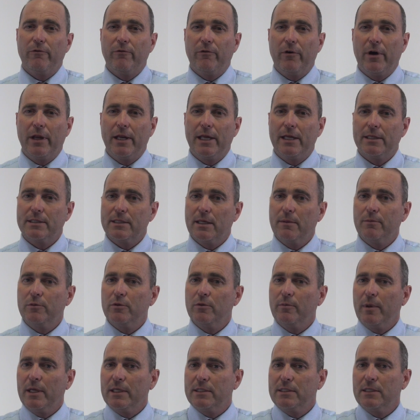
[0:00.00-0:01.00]
finance up
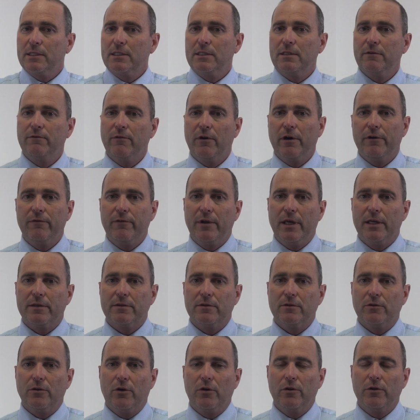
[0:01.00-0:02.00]
to about
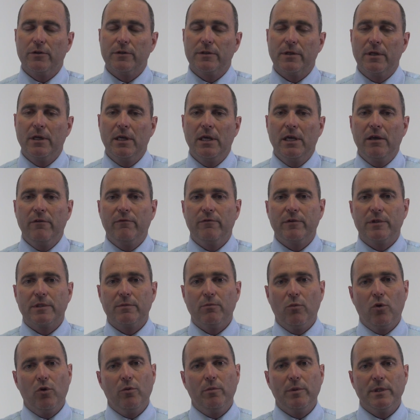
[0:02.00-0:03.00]
$65,000 for
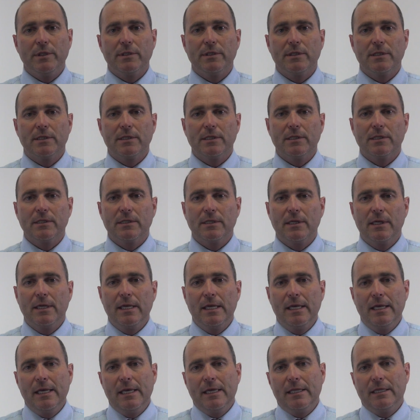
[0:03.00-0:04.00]
small businesses.
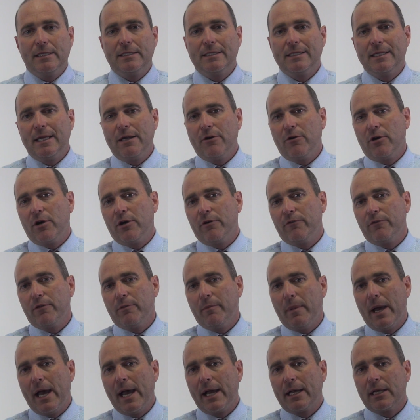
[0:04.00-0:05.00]
This is an area of
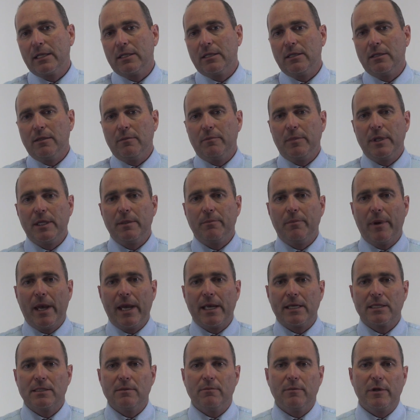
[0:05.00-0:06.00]
the market that the big
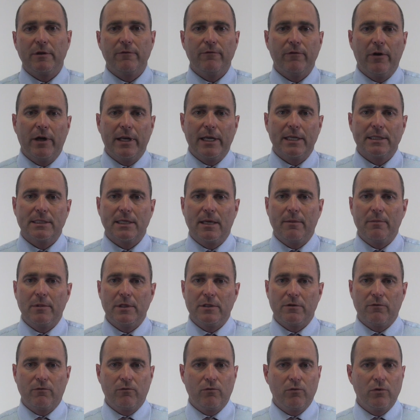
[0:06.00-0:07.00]
banks and big finance
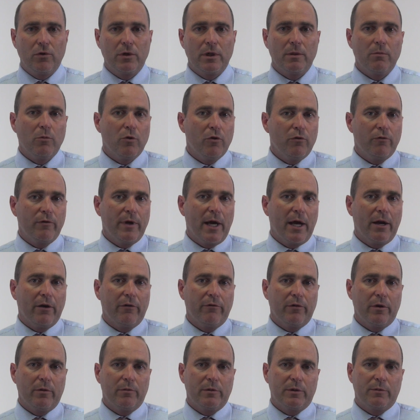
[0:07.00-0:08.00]
companies have really moved out
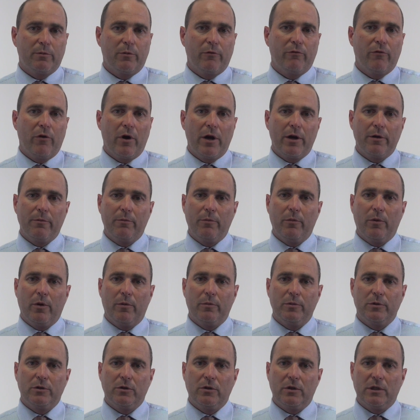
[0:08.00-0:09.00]
of, and it's provided
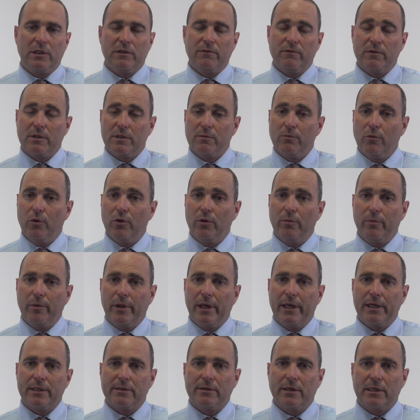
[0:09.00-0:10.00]
opportunities for smaller
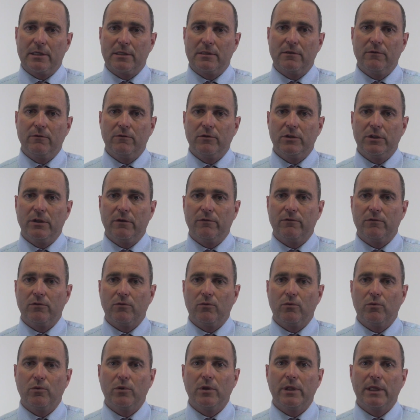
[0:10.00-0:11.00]
players like Silver Chef
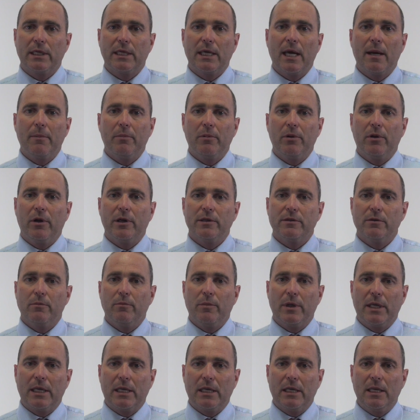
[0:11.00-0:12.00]
to really capitalise
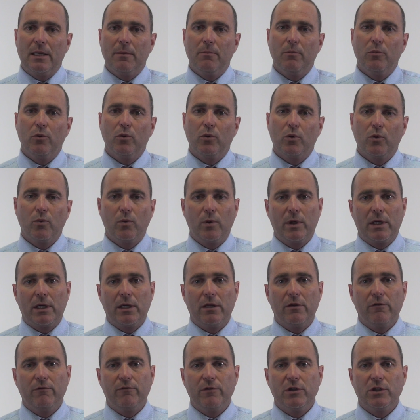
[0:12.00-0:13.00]
on being nimble,
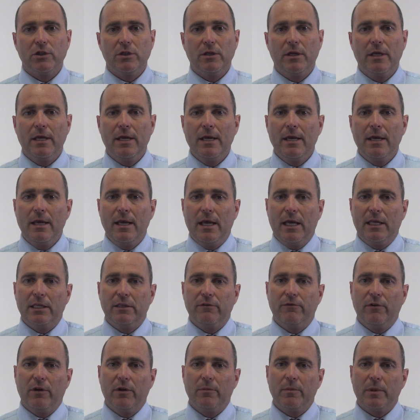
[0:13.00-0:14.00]
quick and efficient,
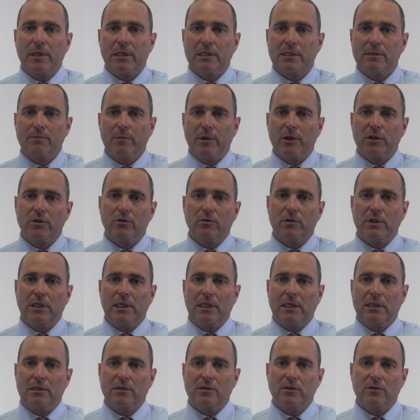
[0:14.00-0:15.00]
and developing a
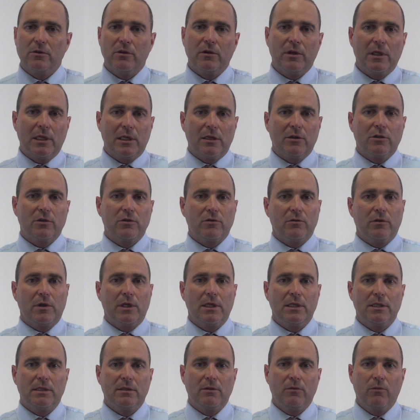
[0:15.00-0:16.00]
specialty in certain
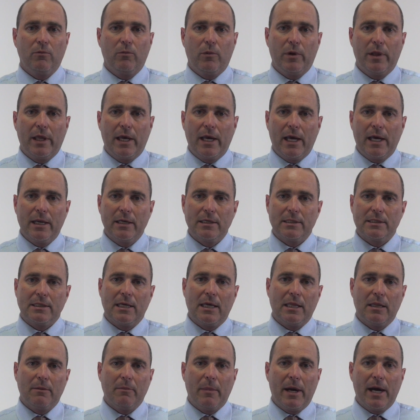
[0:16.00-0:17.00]
industries where they
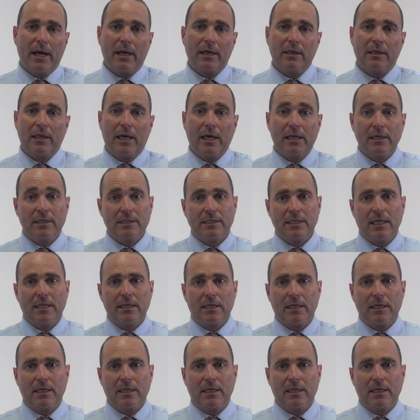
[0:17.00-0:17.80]
understand the market, they understand